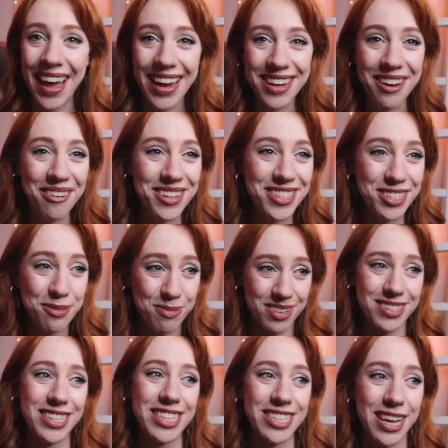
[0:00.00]
I know it's super
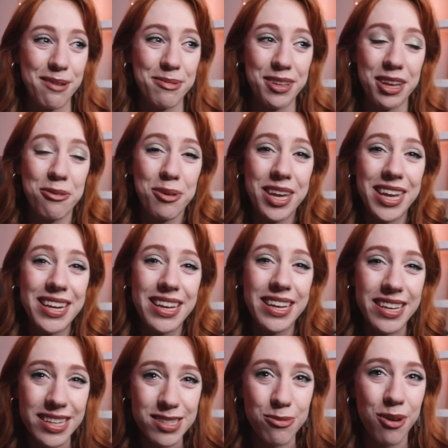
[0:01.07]
cliche, but like Wicked
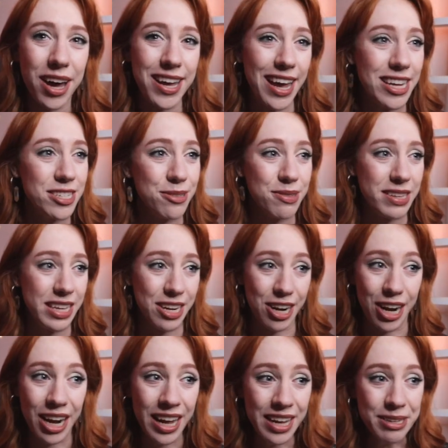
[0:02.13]
is why I do
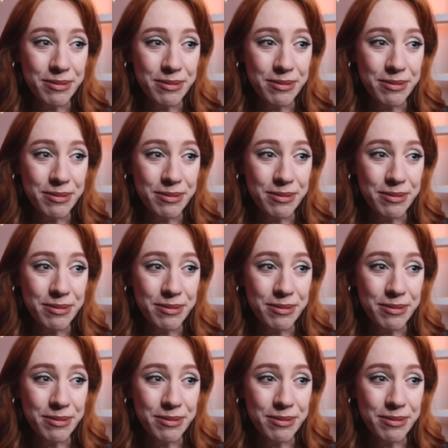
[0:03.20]
theater.